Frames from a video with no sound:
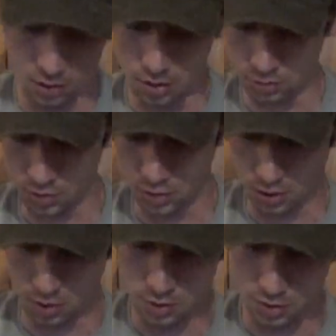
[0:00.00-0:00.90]
comes with a
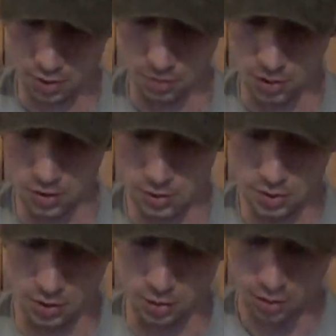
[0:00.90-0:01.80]
charger and stuff, but here's
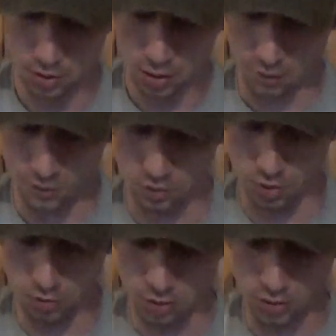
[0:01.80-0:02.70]
if you
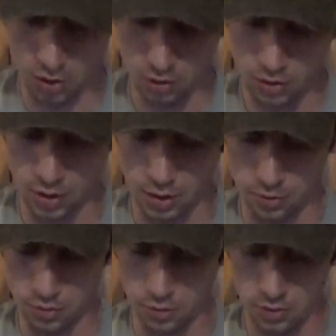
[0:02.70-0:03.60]
go with Dark Knight
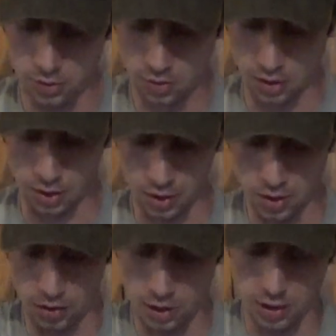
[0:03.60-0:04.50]
Outdoors, I can
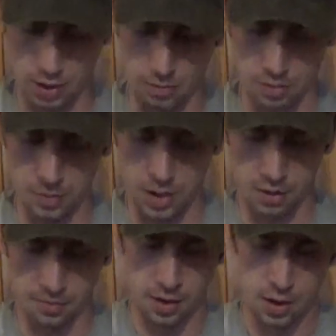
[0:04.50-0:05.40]
link them in the
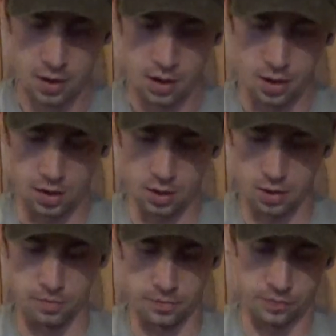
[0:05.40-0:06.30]
bottom.
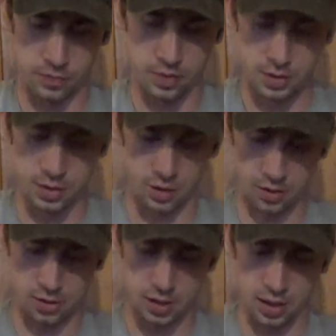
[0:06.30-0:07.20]

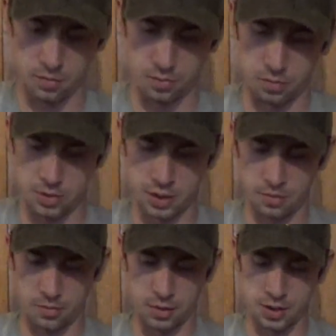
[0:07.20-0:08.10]
Send
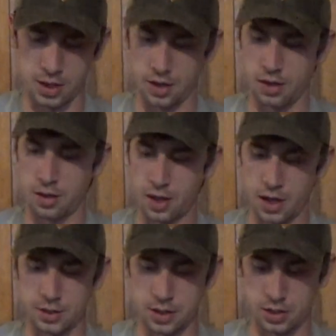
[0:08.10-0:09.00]
that I
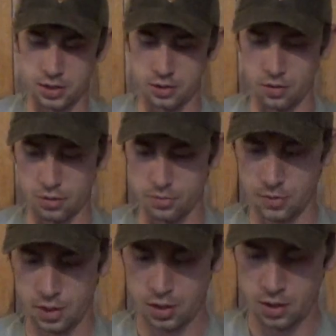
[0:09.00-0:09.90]
sent you to them,
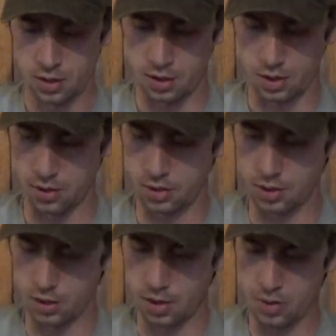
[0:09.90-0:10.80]
and
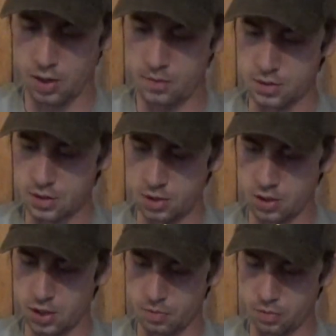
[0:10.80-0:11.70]
they might even
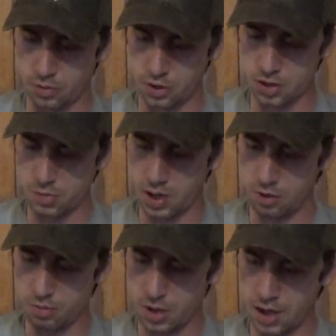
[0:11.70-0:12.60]
hook you up with one of these
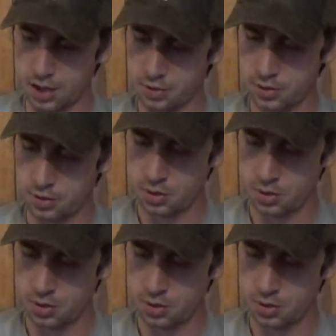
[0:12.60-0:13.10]
battery packs.